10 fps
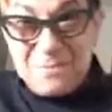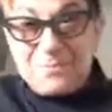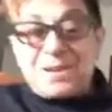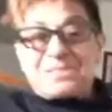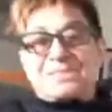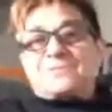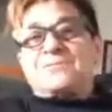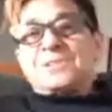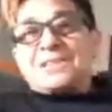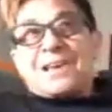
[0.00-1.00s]
but to
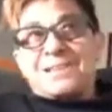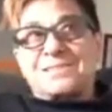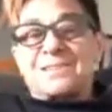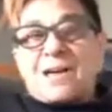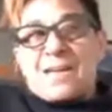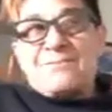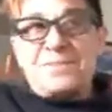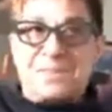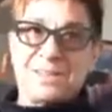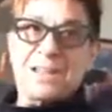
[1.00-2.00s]
realize
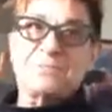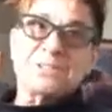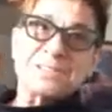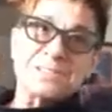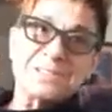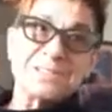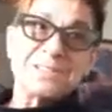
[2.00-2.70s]
everything that was